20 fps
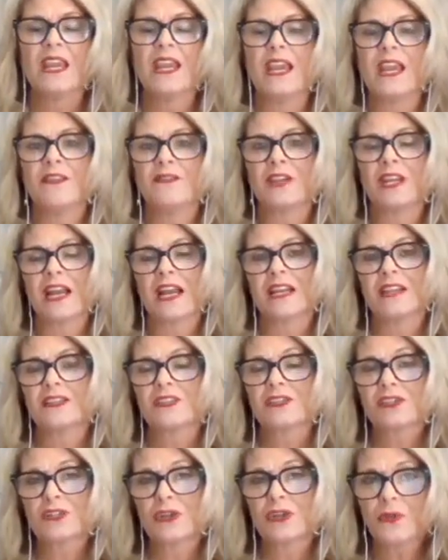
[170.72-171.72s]
And then I
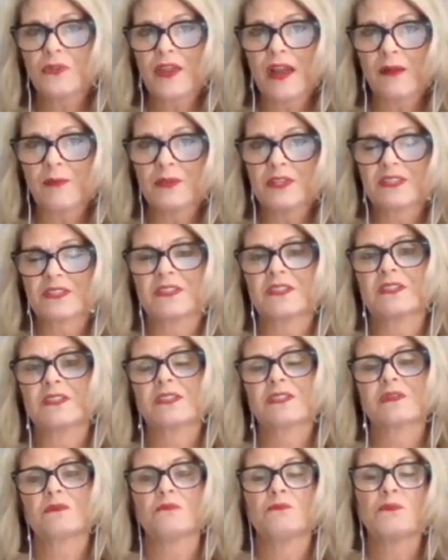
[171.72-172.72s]
sold that
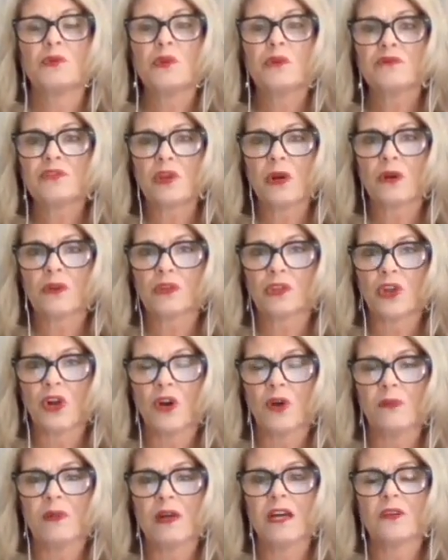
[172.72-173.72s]
business, moved to
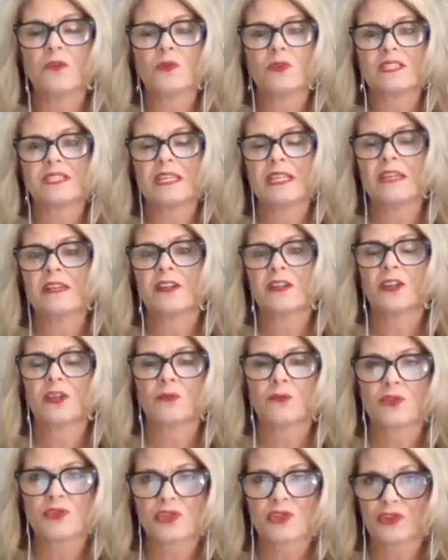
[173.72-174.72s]
Oklahoma, was in a
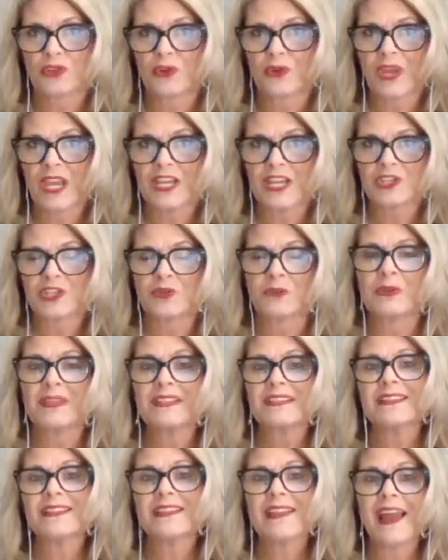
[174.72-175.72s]
commercial location,
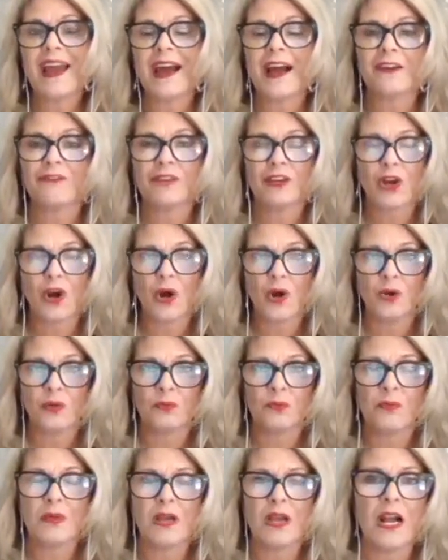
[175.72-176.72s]
but did have a
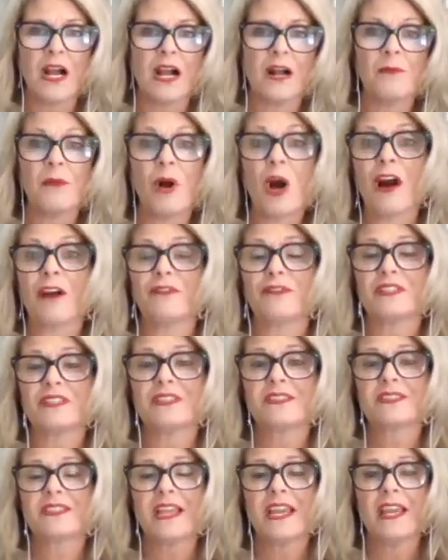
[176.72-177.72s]
home
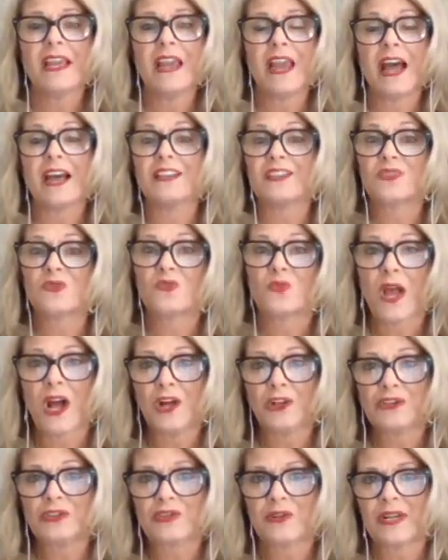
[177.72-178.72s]
office as
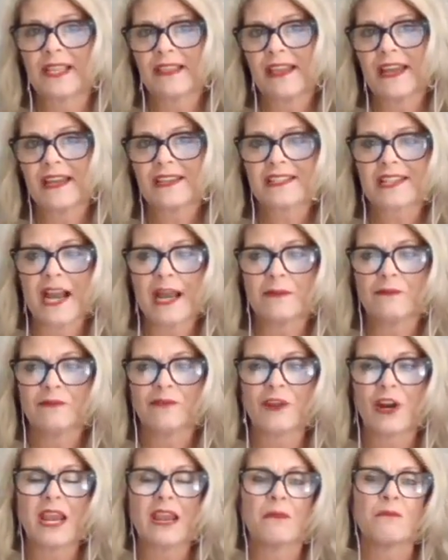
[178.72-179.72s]
well during that time
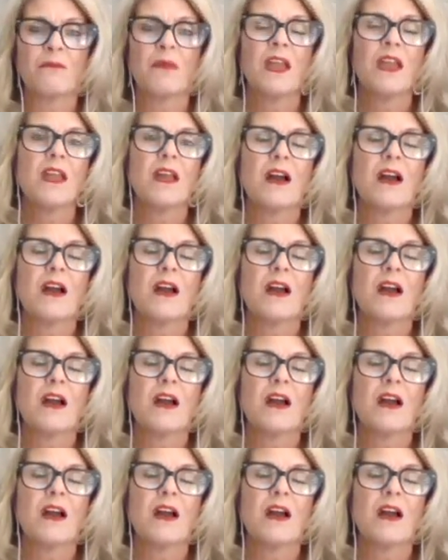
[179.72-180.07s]
frame.